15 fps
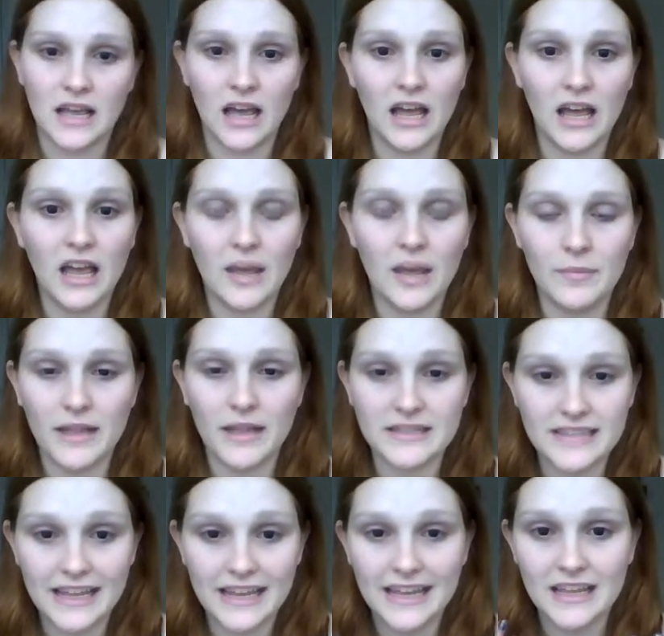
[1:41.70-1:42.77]
and that's
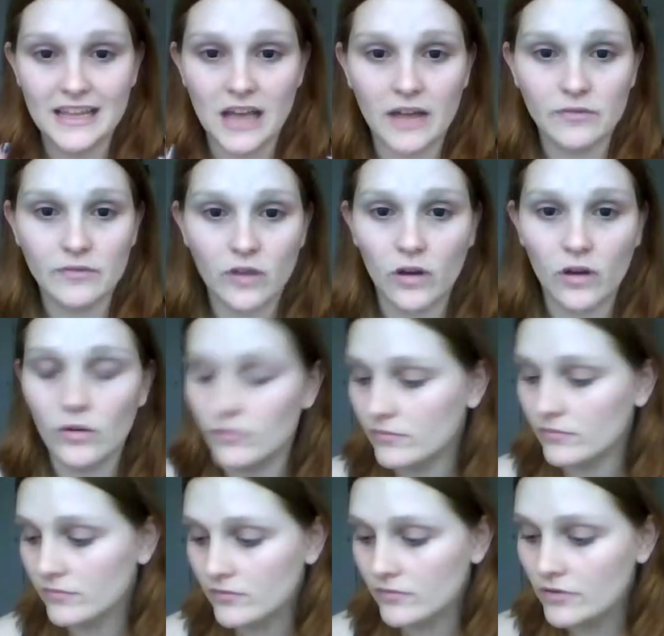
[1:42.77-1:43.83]
it. I've got
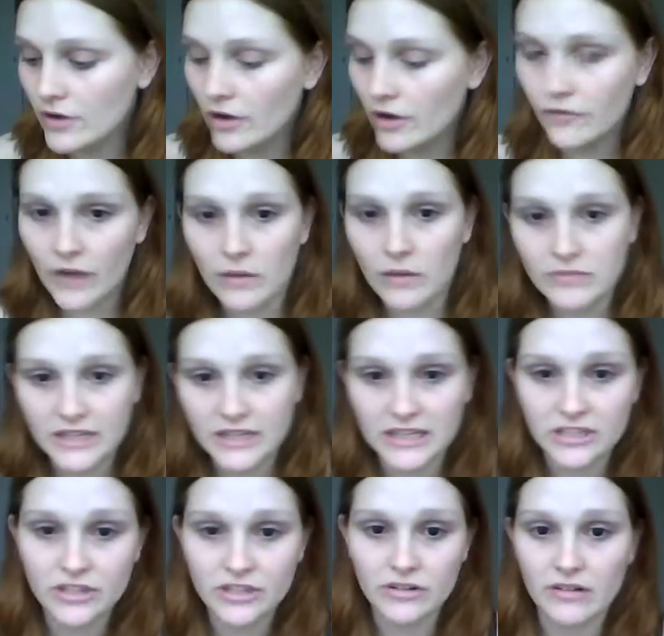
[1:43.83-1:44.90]
no
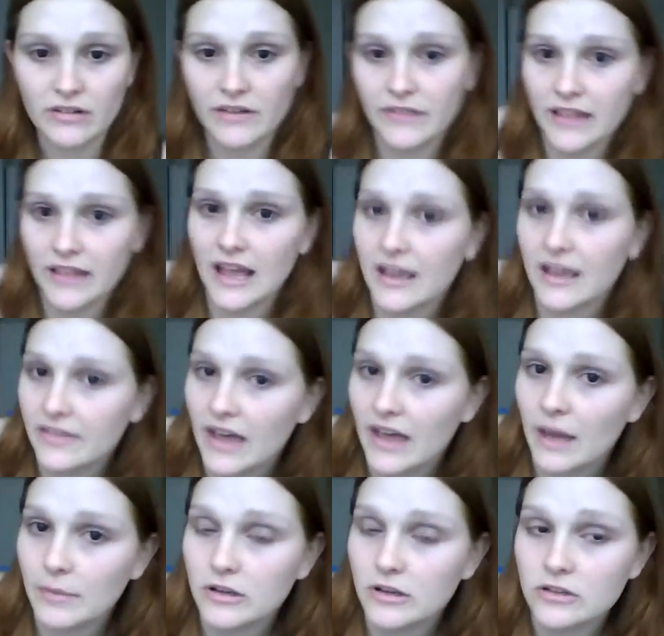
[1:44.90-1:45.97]
foundation or anything like
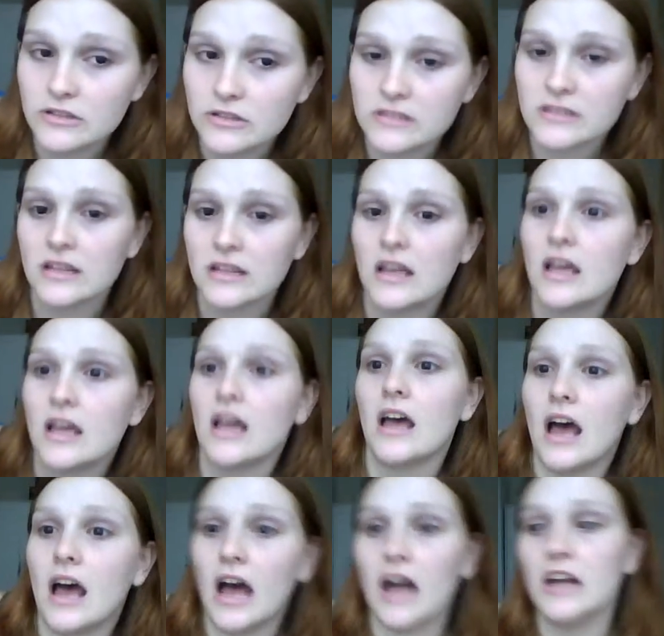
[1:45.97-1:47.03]
that because
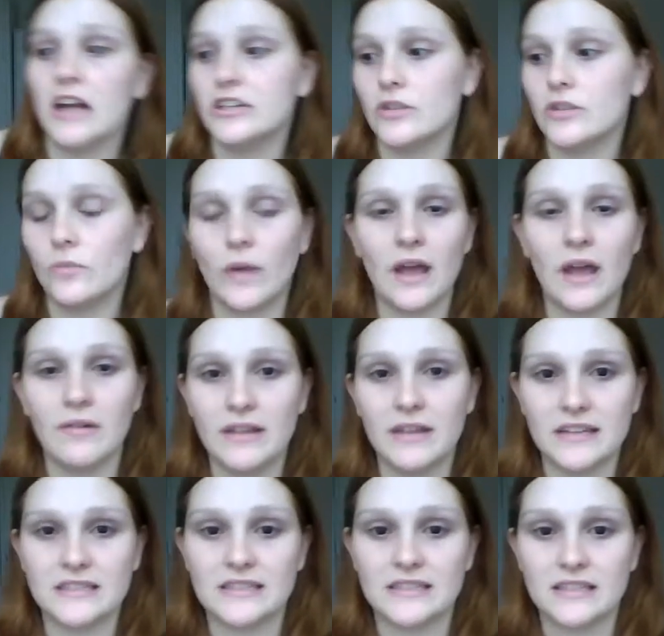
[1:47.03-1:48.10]
I don't wear
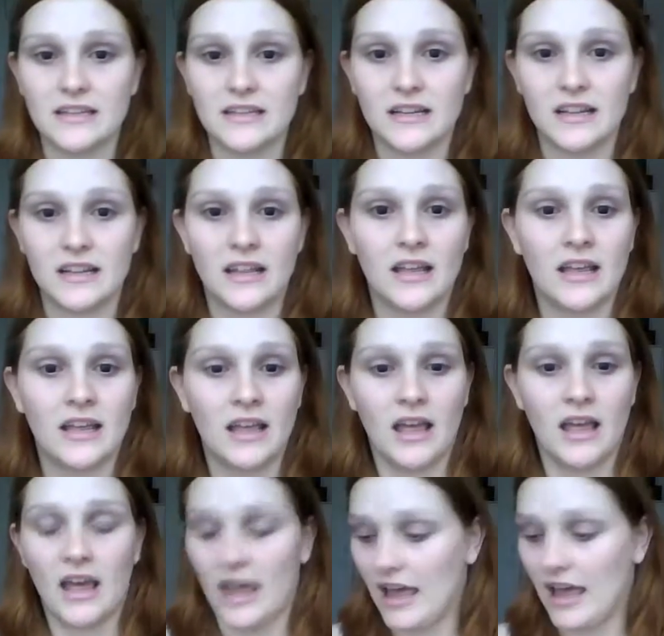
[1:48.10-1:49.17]
it.
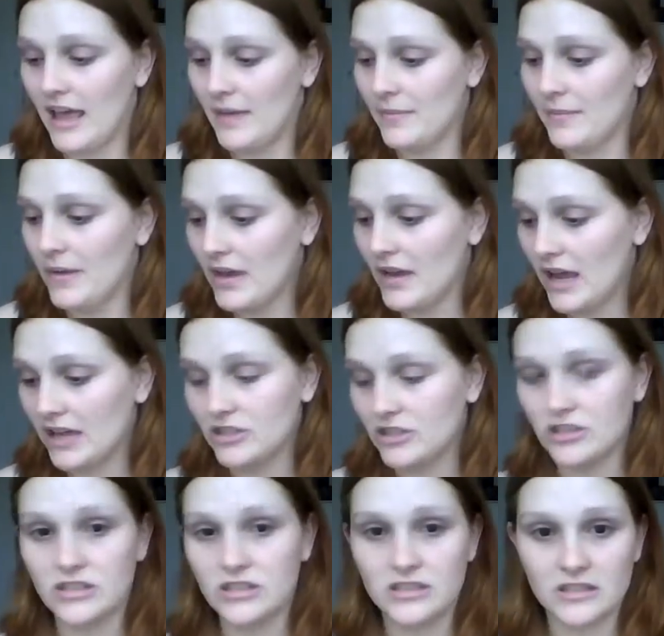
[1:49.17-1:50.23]
I
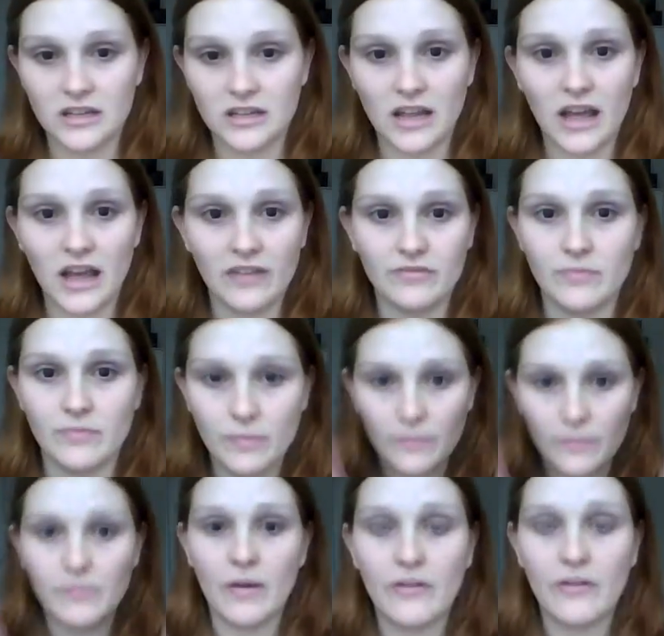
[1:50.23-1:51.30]
just have
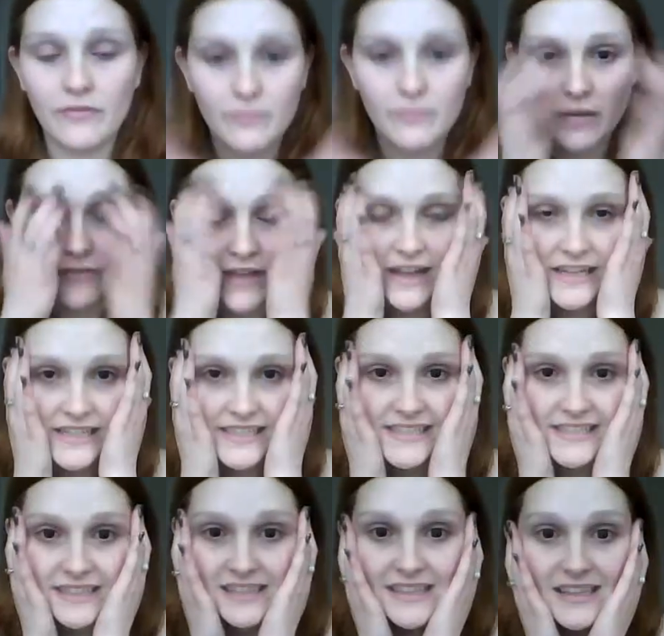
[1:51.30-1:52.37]
my
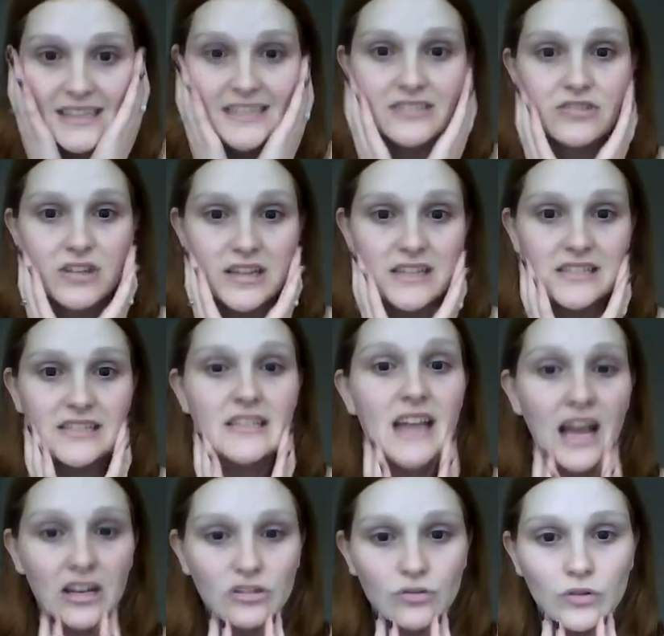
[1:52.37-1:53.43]
face literally is
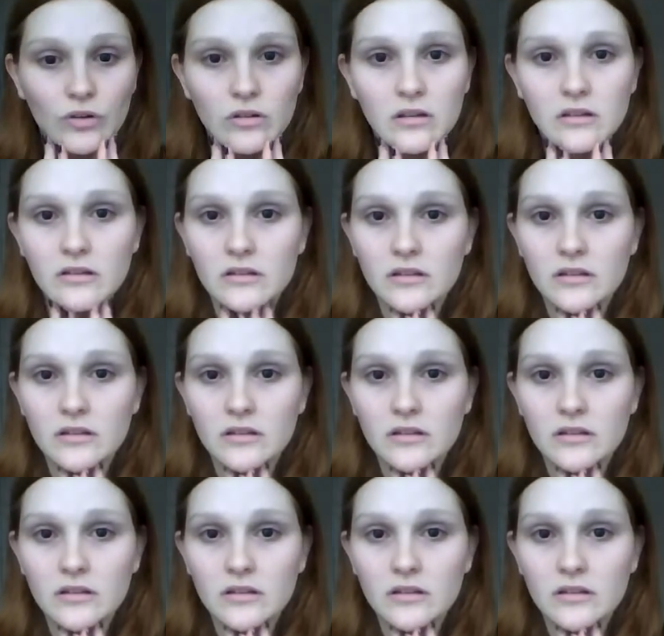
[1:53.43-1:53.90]
natural,